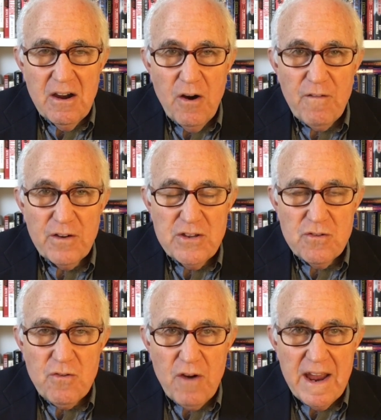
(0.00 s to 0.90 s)
over
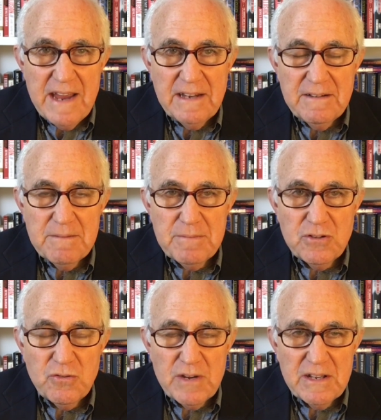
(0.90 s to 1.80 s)
Ukraine
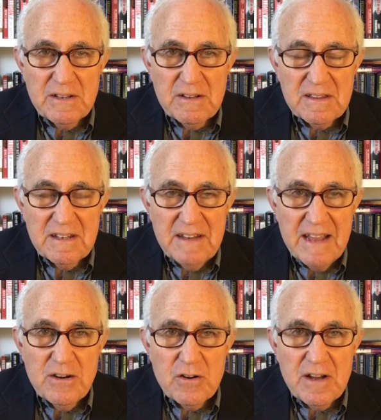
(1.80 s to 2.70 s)
between the
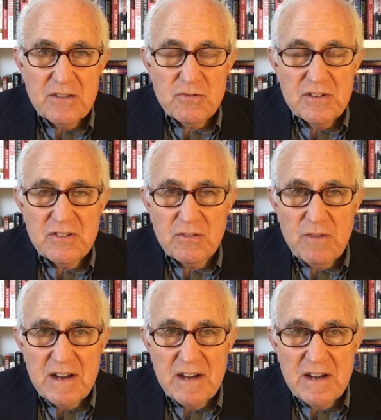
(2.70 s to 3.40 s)
NATO countries and